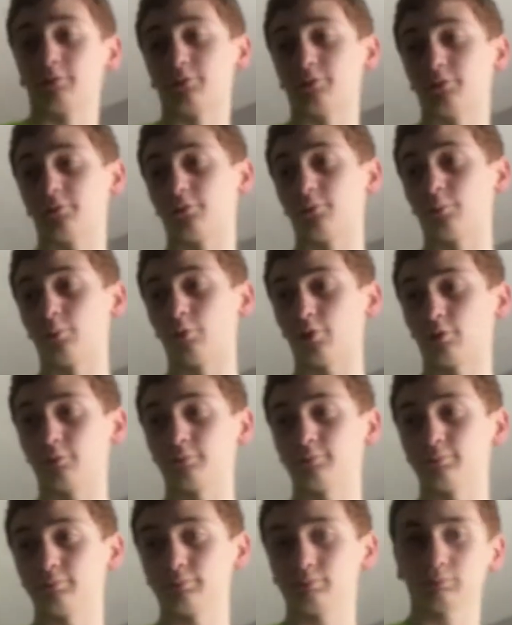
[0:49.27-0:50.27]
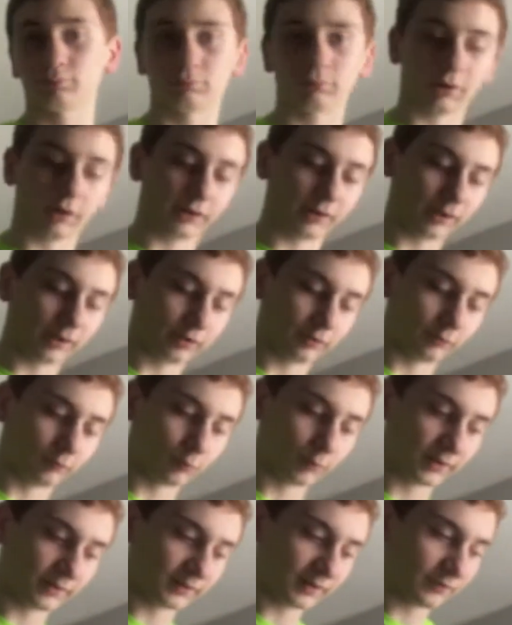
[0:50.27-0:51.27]
for a few more, I don't know,
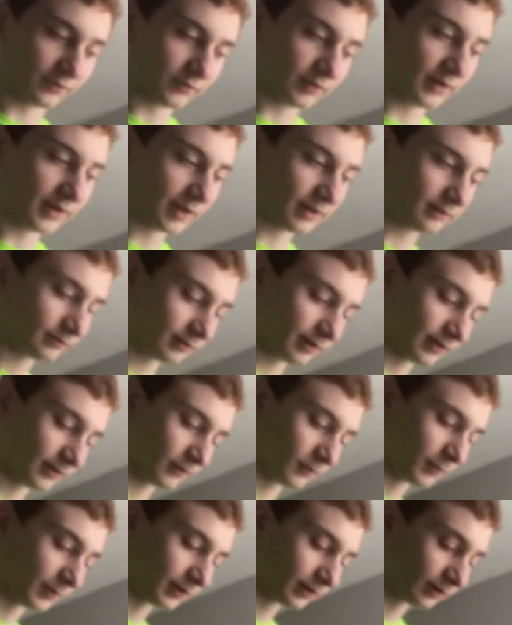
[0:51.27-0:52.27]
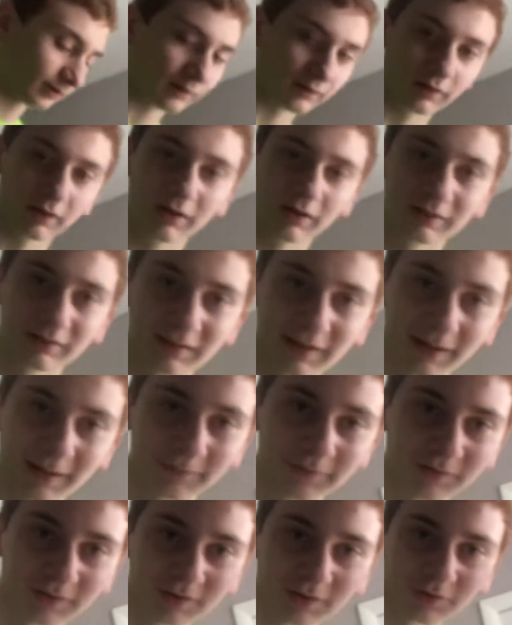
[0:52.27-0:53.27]
weeks after that. It's been a long time
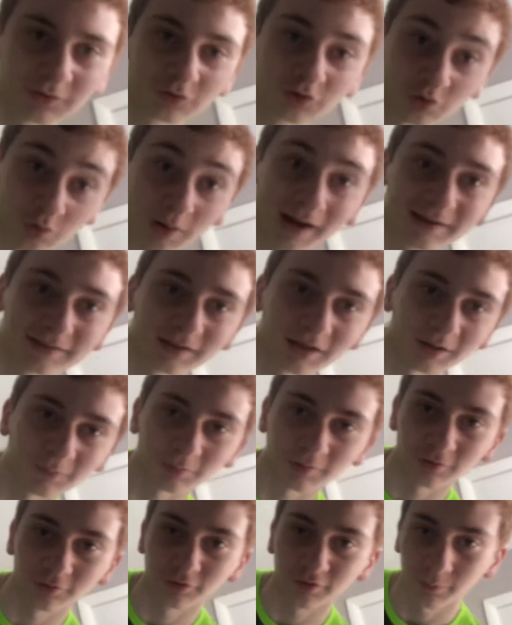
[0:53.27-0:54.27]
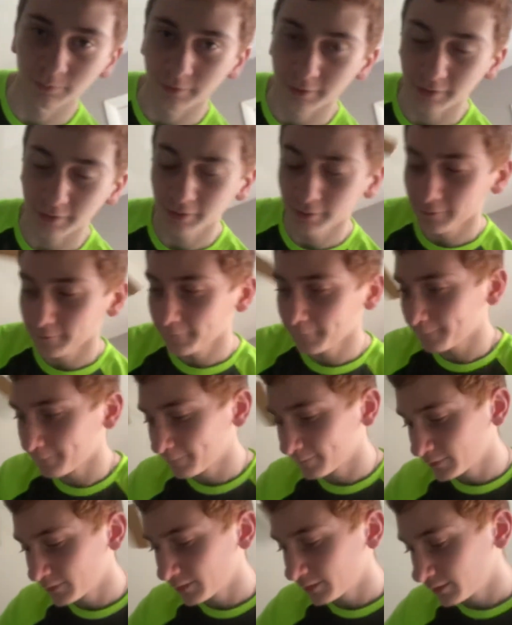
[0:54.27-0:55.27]
since I've tried to upload something.
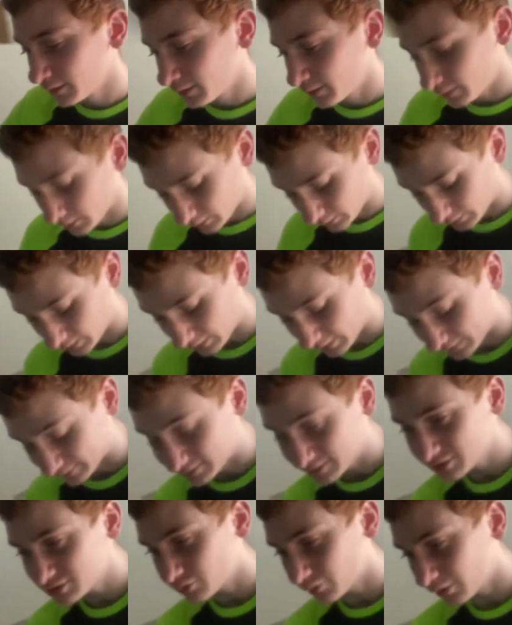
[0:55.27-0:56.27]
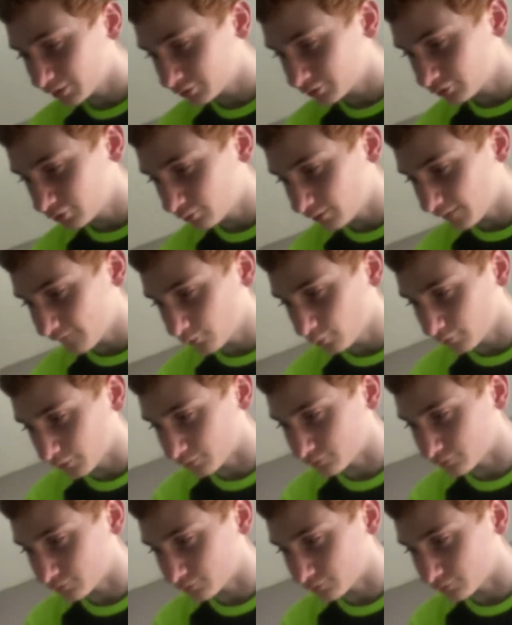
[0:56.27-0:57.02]
I did try to do a 4th of